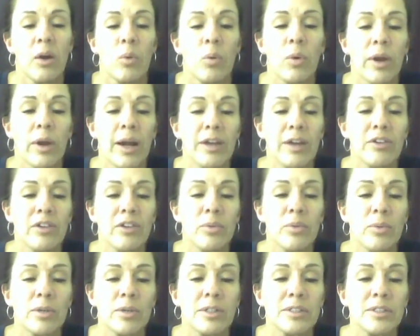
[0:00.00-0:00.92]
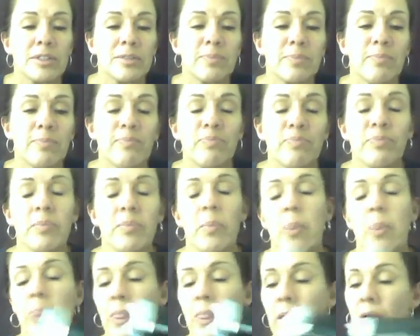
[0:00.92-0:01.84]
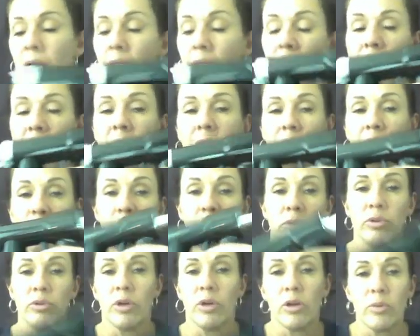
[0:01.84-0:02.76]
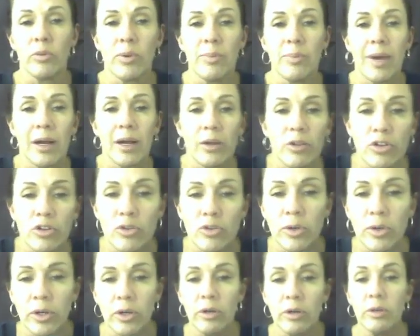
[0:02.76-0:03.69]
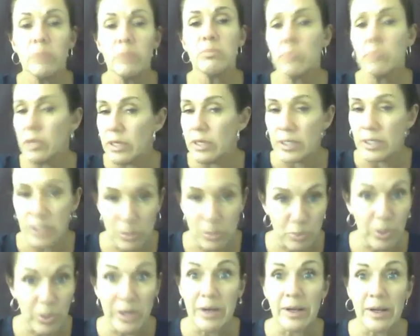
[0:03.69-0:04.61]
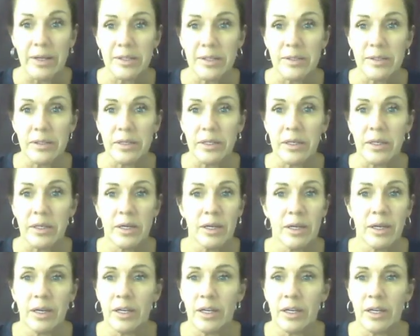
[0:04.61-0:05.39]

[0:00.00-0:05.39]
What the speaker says: What I did was I pulled all the way back on the trigger. It sprayed nicely.